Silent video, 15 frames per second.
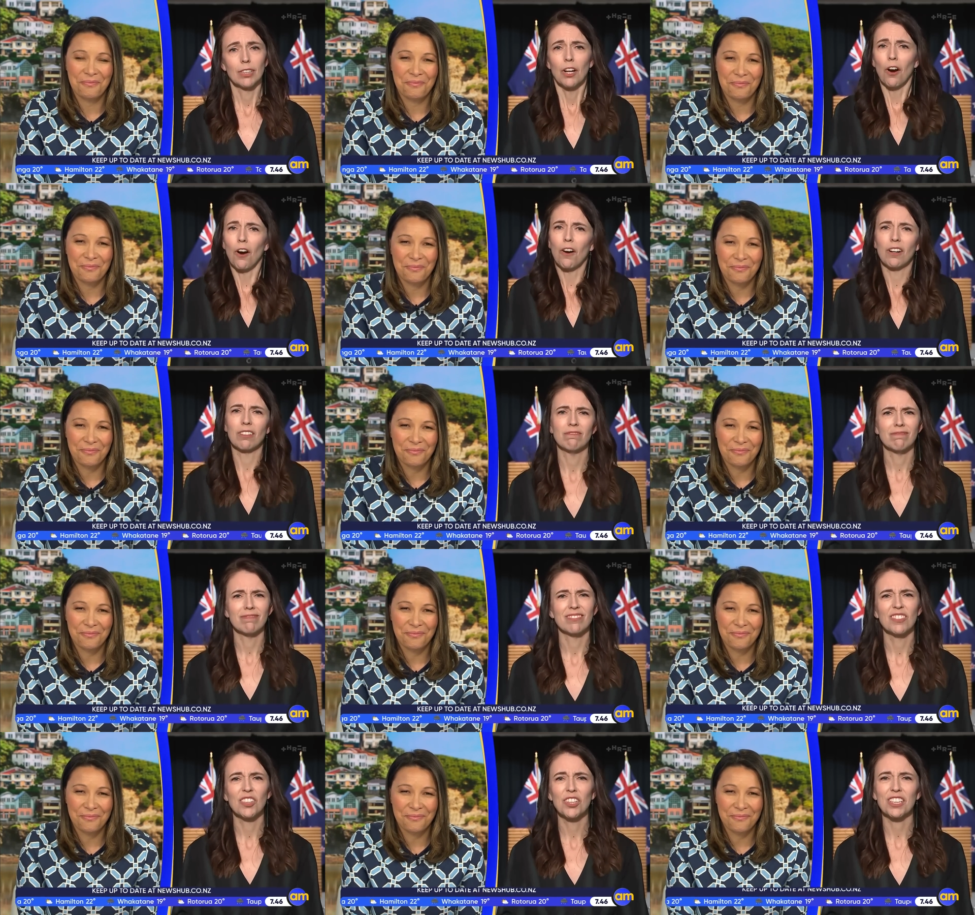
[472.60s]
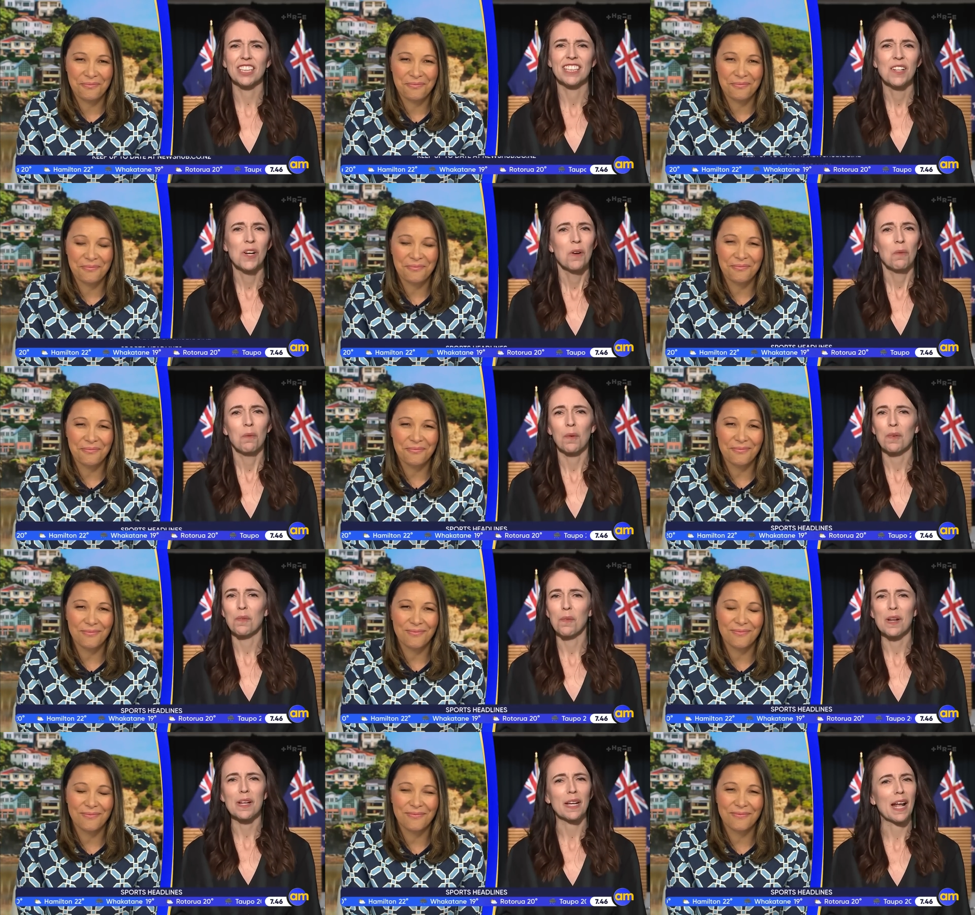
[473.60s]
Speaker 1: Oh, look, we're
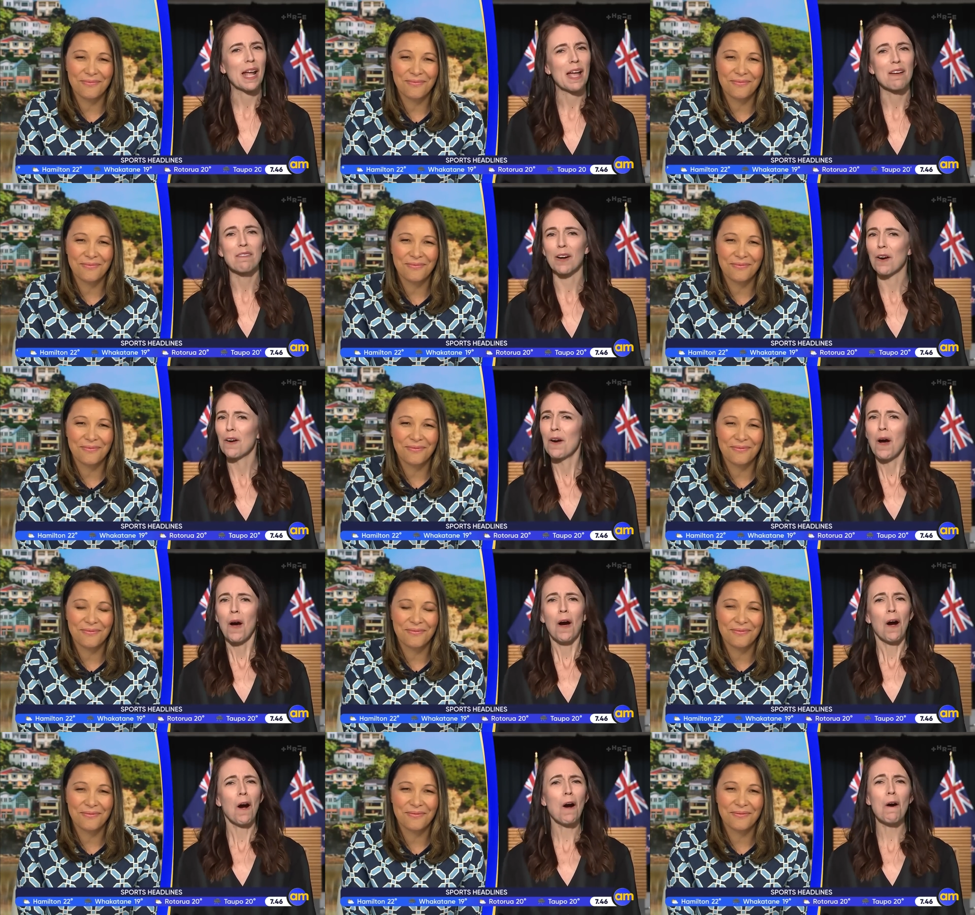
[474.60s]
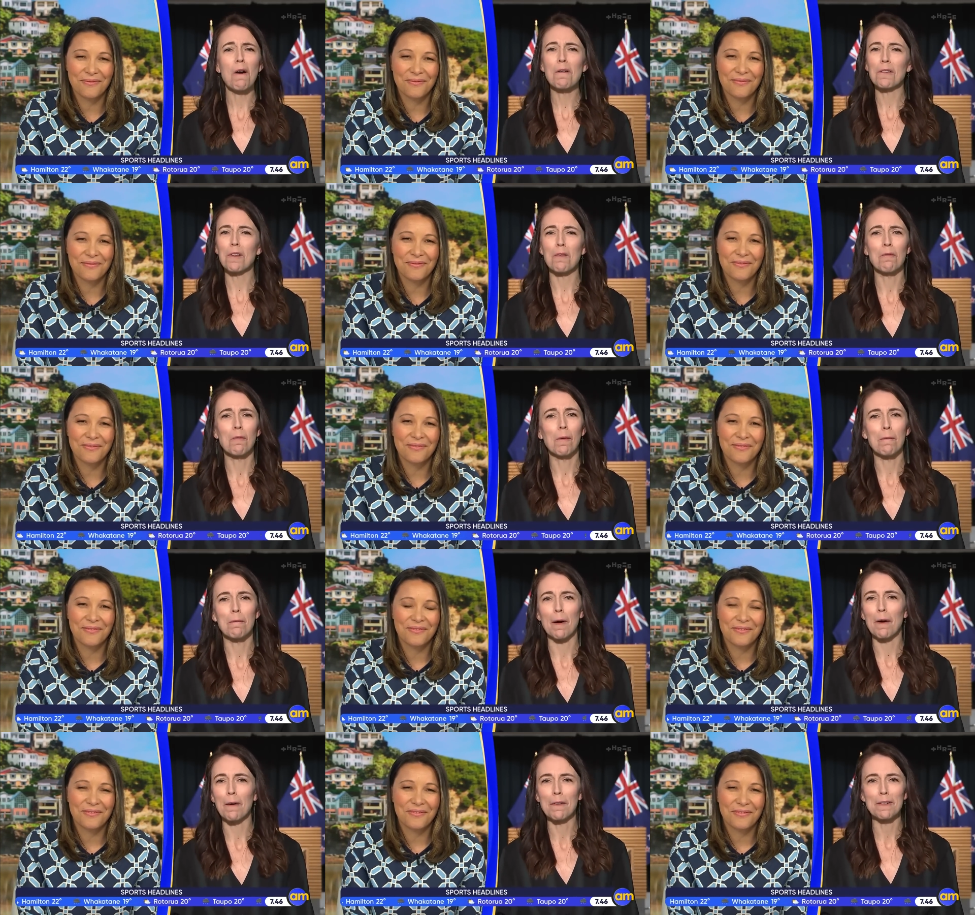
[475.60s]
going to have a whole lot more
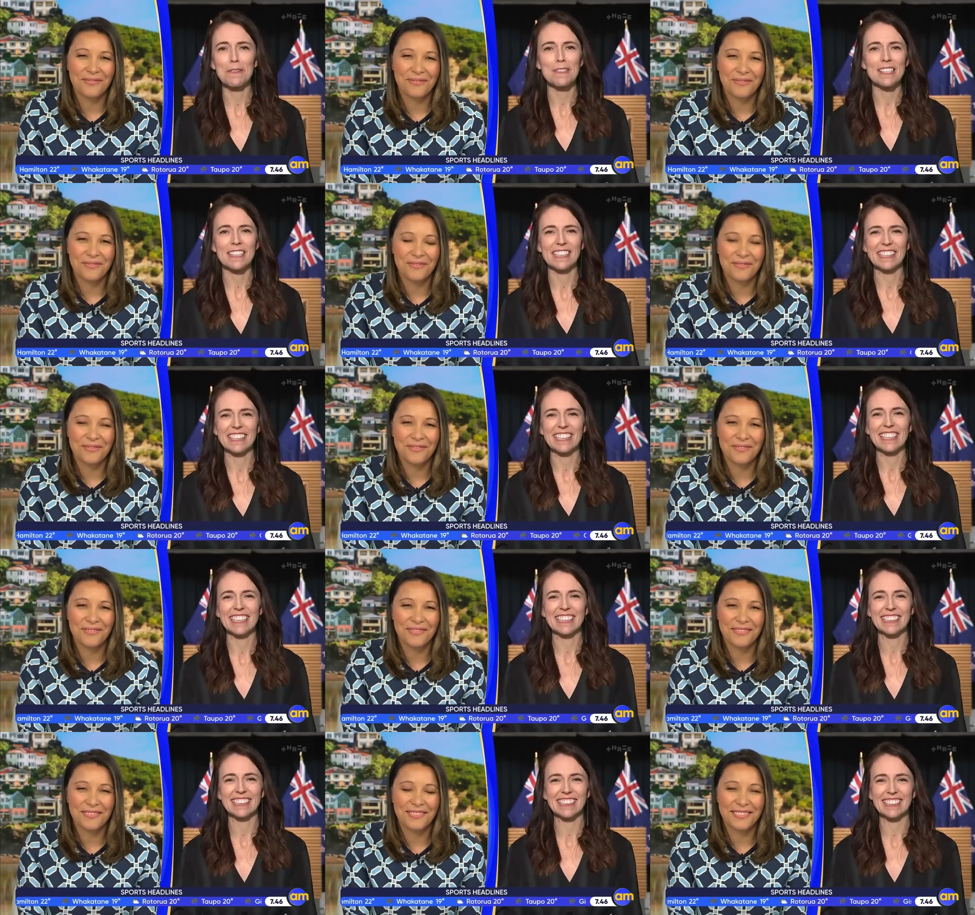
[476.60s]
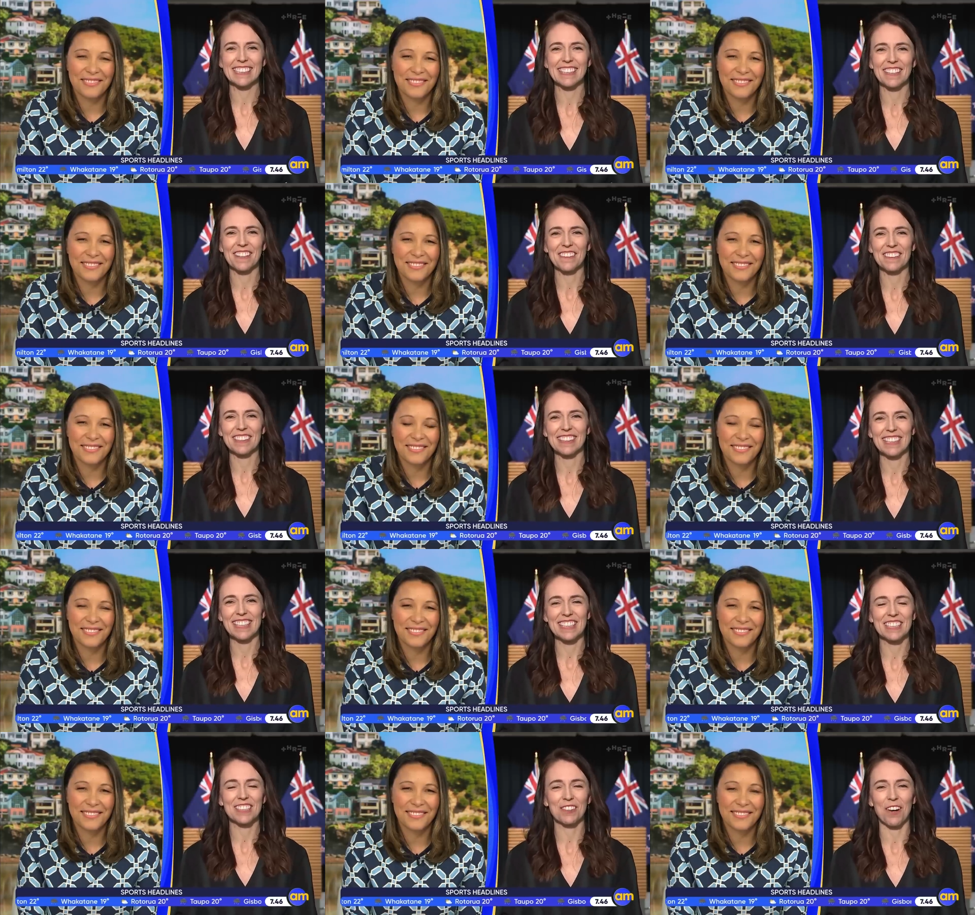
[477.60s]
polls in the next, you know, in the next
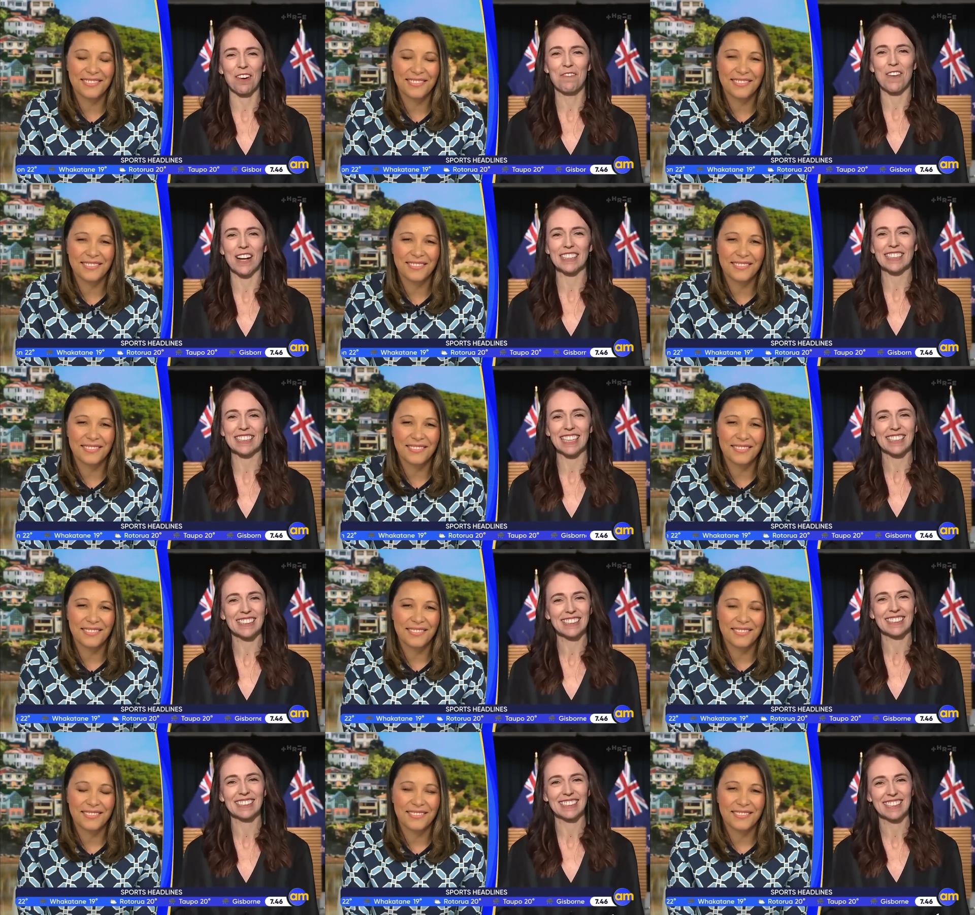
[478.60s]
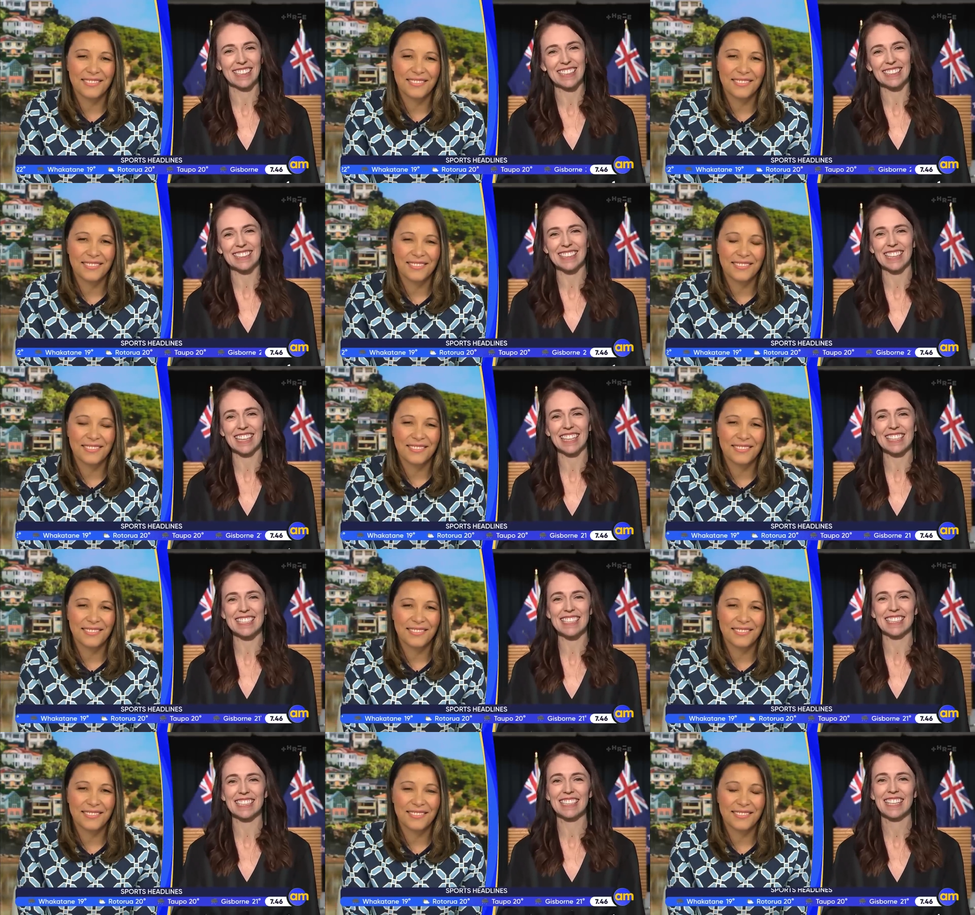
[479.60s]
twelve months out till the next election.
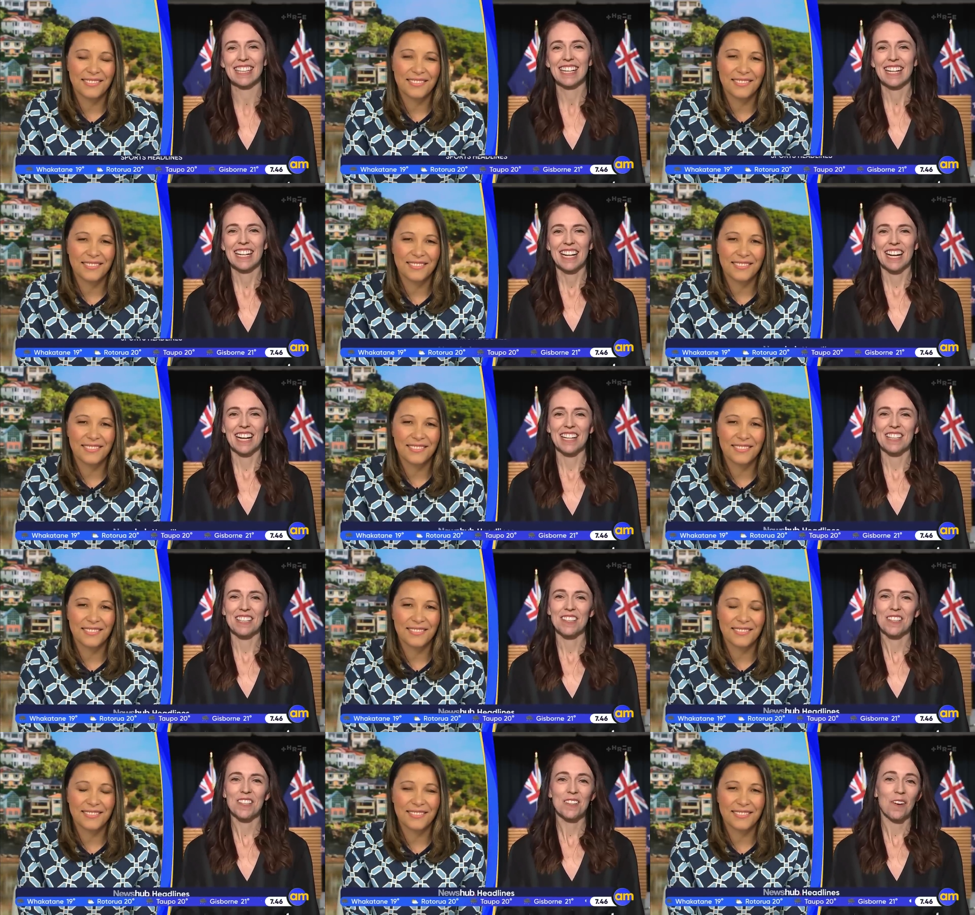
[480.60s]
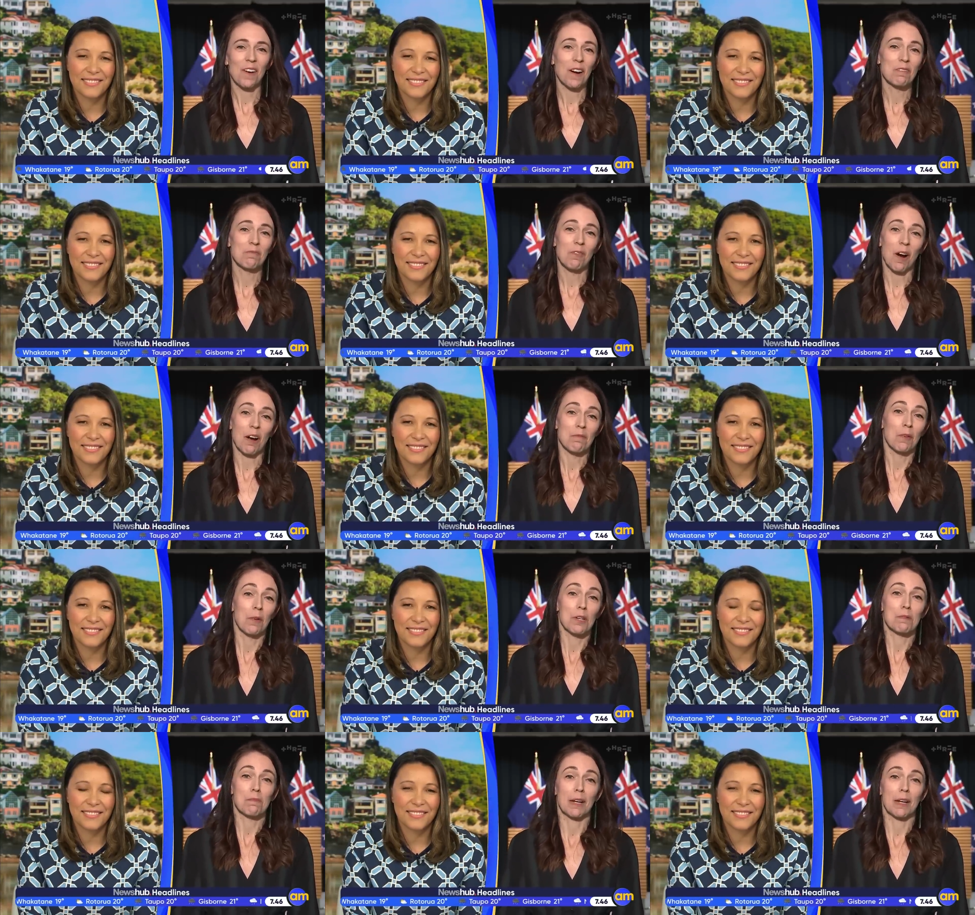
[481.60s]
Uh, I'm, I've always been